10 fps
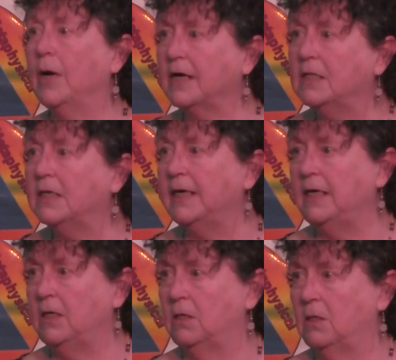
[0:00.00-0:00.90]
quickly,
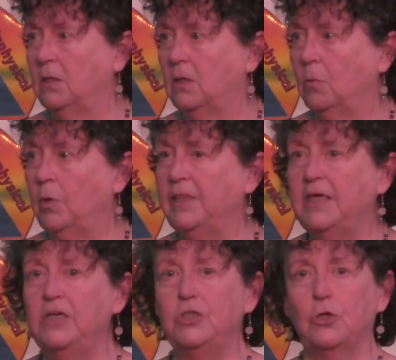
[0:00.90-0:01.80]

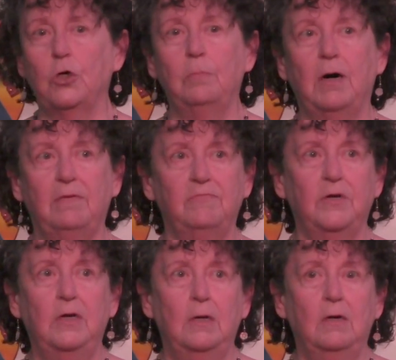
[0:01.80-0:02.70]
within a term
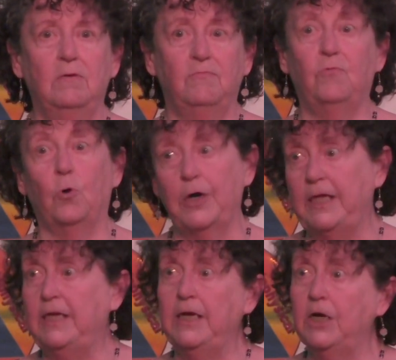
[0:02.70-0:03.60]
of
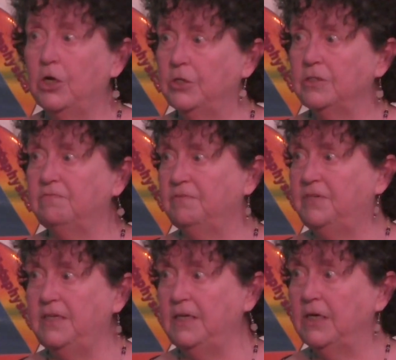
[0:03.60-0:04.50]
40 years,
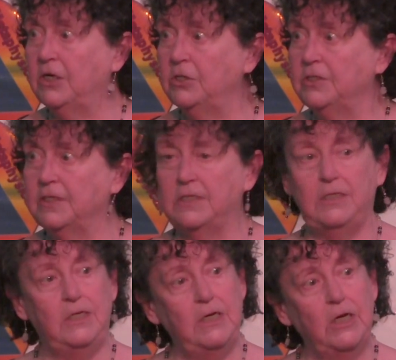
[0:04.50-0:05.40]
50 years,
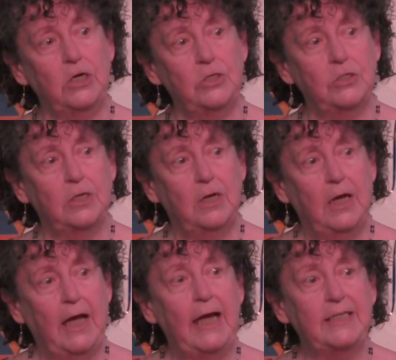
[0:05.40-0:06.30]
60 years,
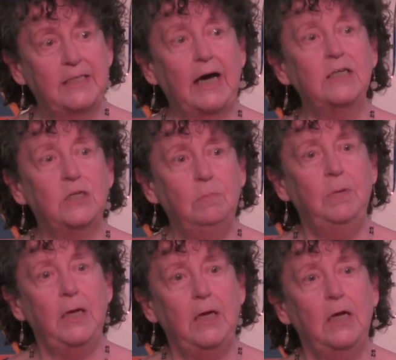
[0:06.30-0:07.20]
has got to
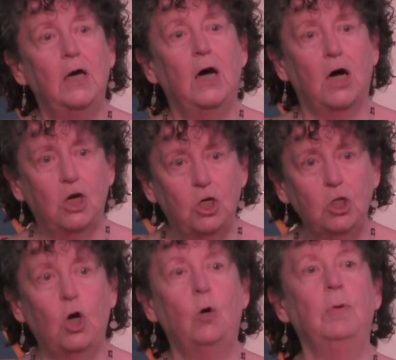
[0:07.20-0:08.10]
be a
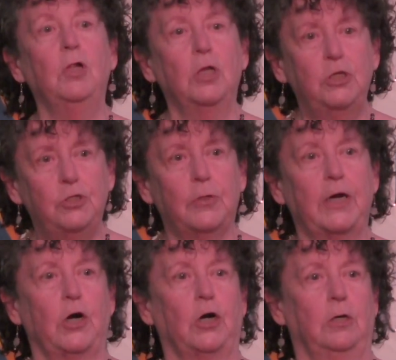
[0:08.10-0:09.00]
global
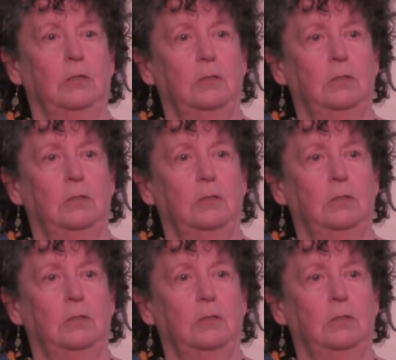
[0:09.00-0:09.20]
trigger.